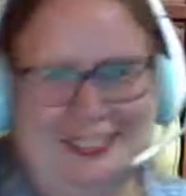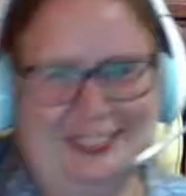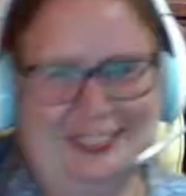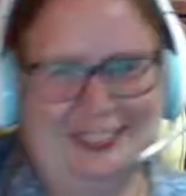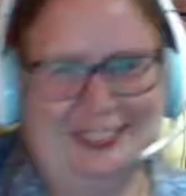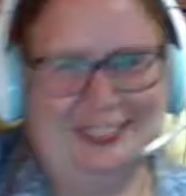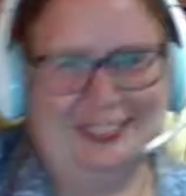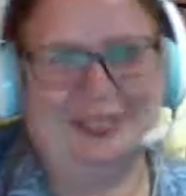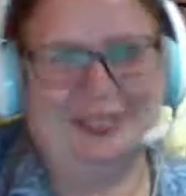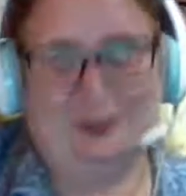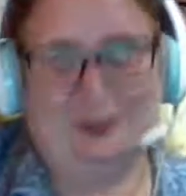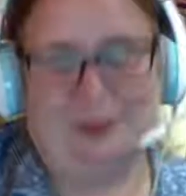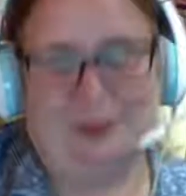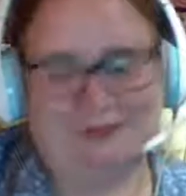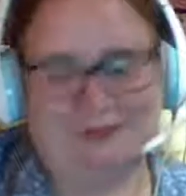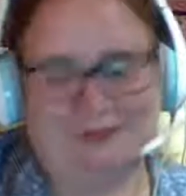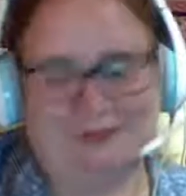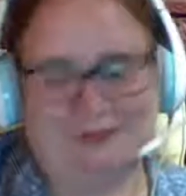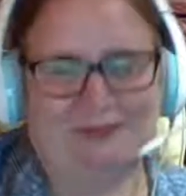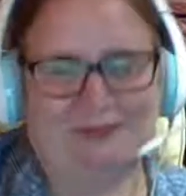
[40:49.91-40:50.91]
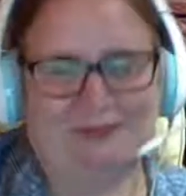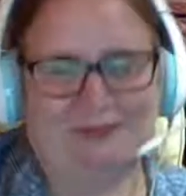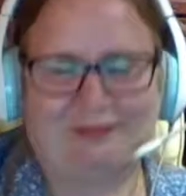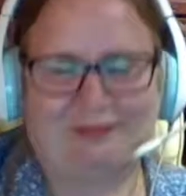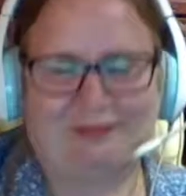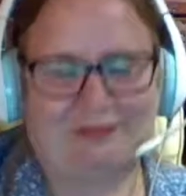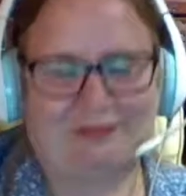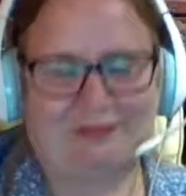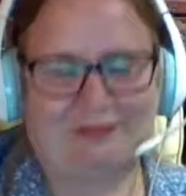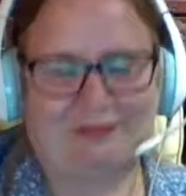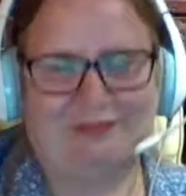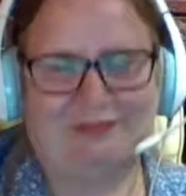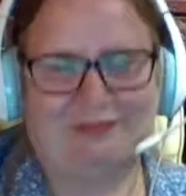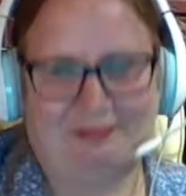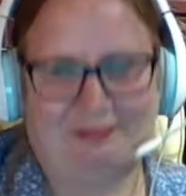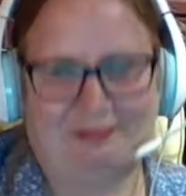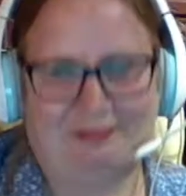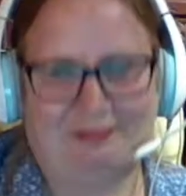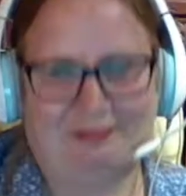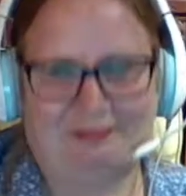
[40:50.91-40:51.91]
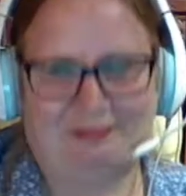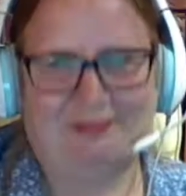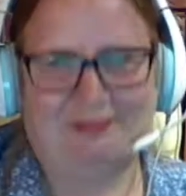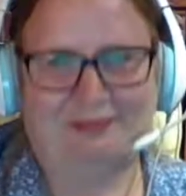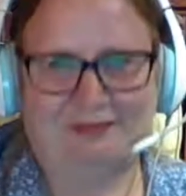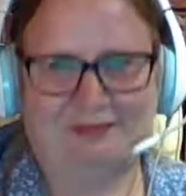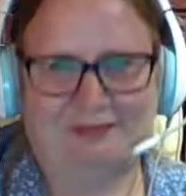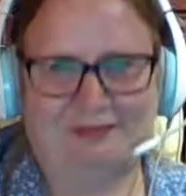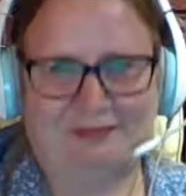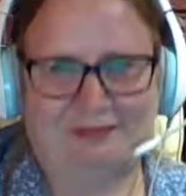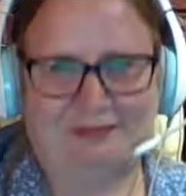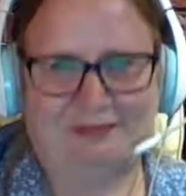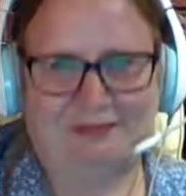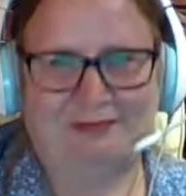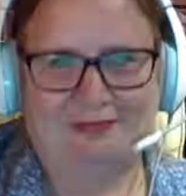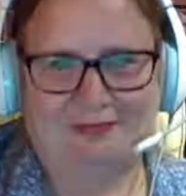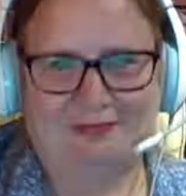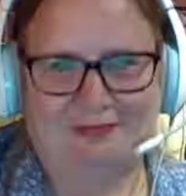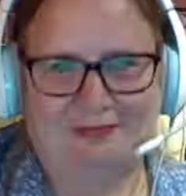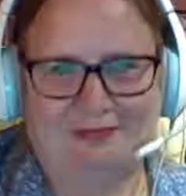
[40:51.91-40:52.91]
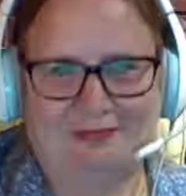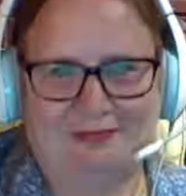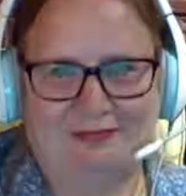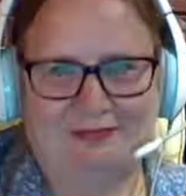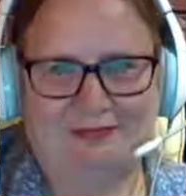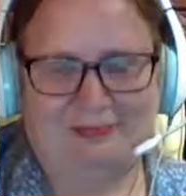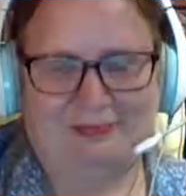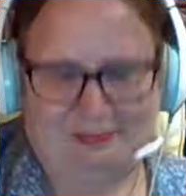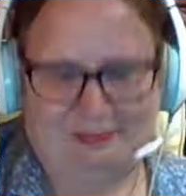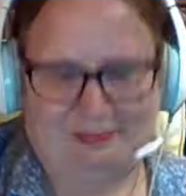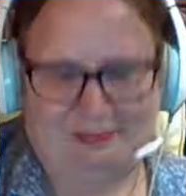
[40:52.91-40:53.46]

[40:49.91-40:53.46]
This person isn't speaking.